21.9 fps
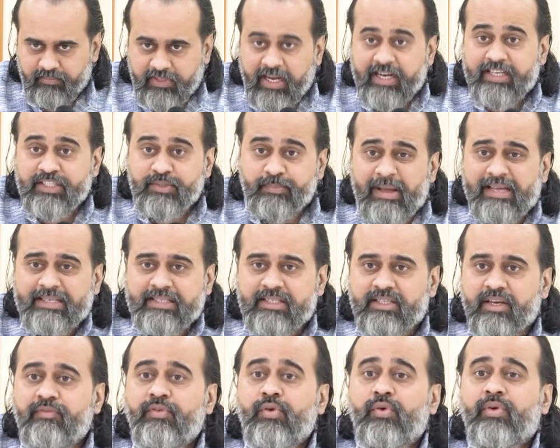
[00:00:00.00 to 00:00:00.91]
That is
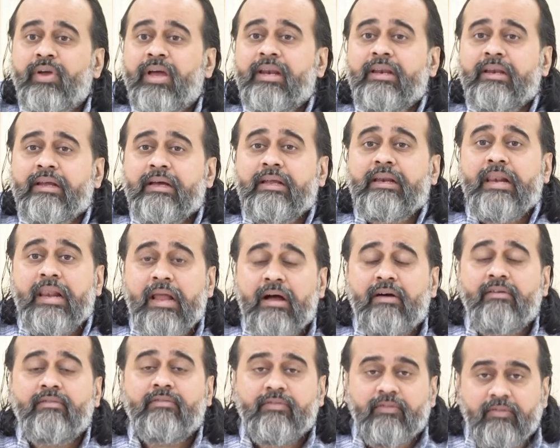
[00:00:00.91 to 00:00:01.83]
best if you can
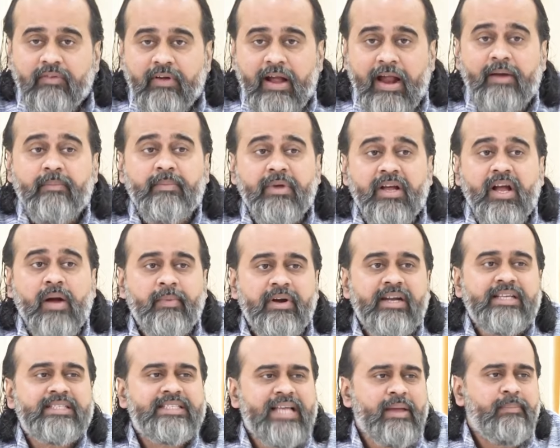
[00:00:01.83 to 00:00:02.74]
love and become
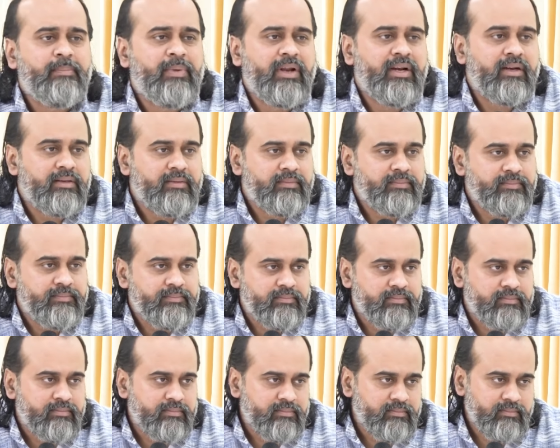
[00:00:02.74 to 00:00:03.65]
a disciple.
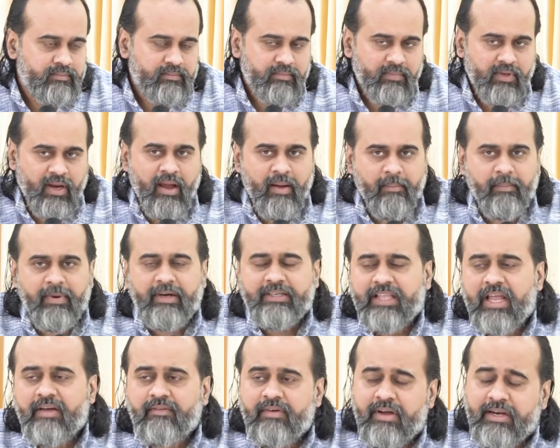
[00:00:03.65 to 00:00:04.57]

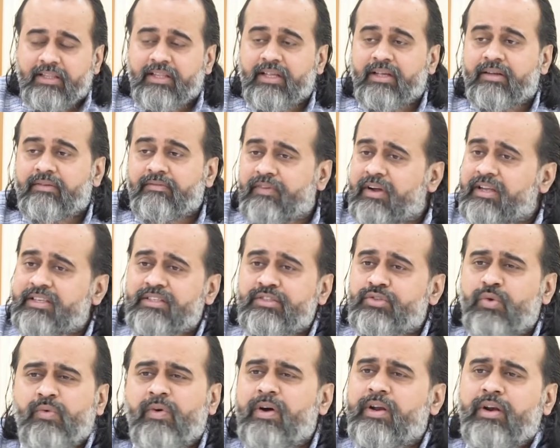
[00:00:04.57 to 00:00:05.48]
But they were the
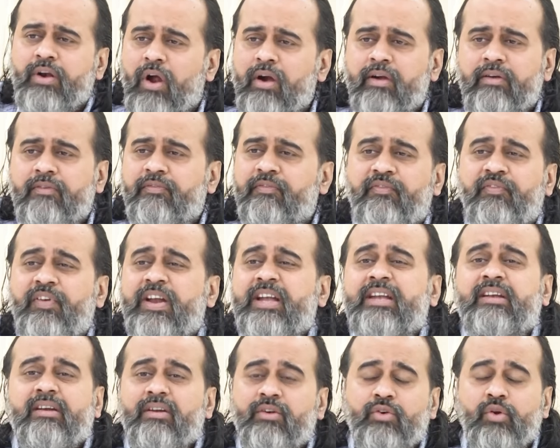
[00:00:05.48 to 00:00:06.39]
ones who were not
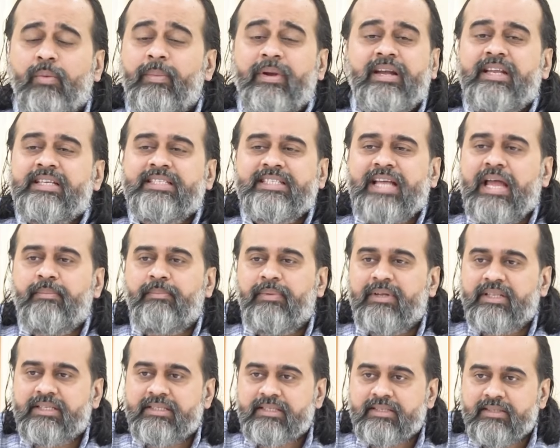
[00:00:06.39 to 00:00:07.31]
fit to be
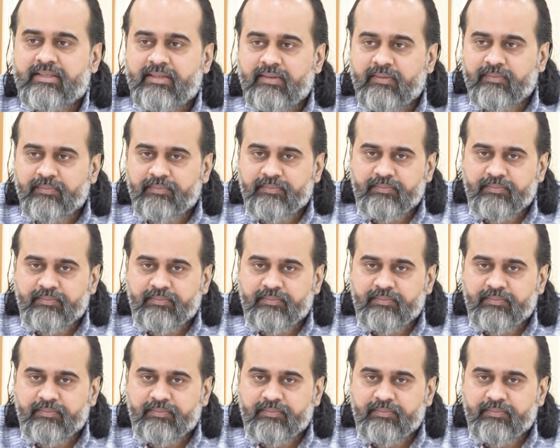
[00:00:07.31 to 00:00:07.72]
disciples.